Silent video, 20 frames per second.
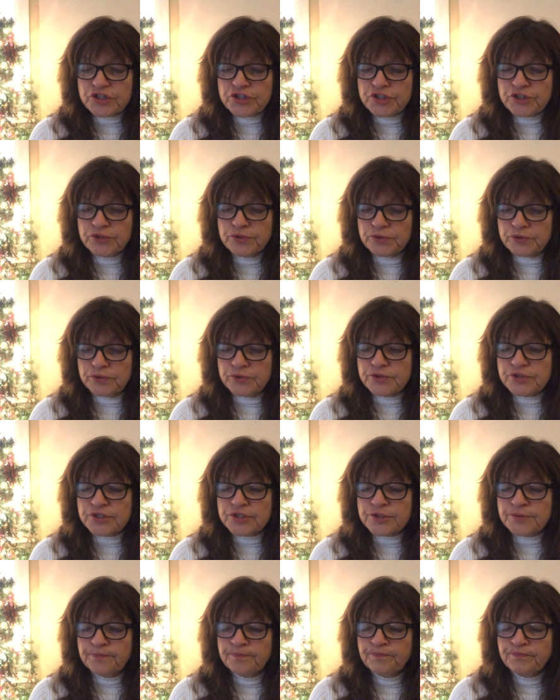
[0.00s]

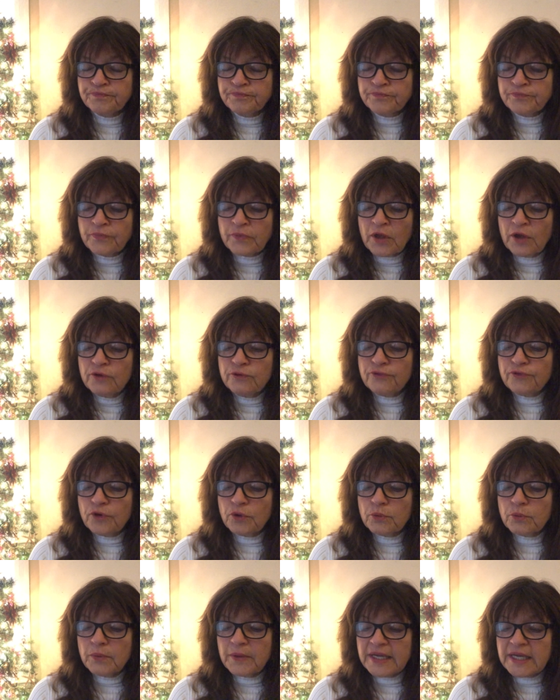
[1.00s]
Jews? For
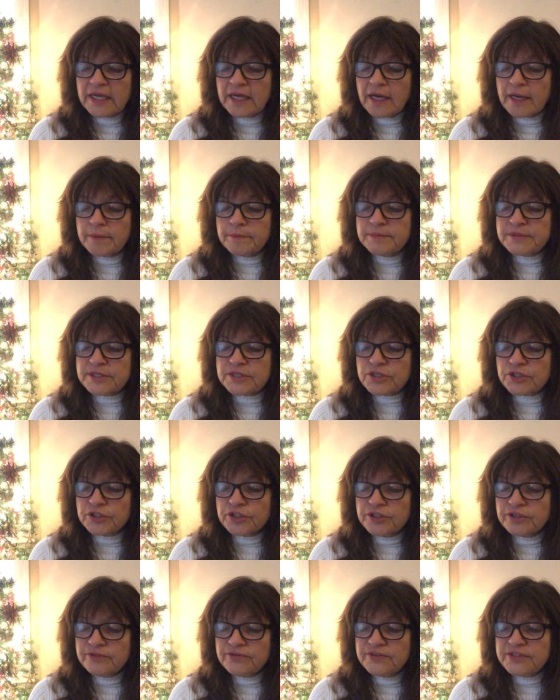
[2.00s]
we
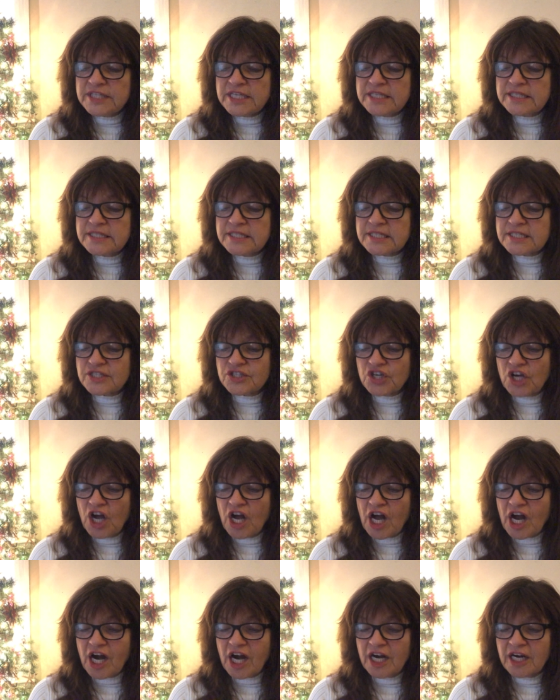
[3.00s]
observed his
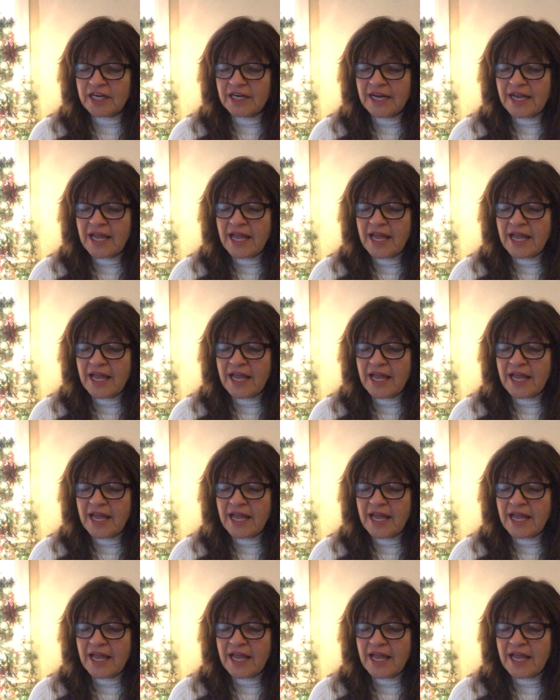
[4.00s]
star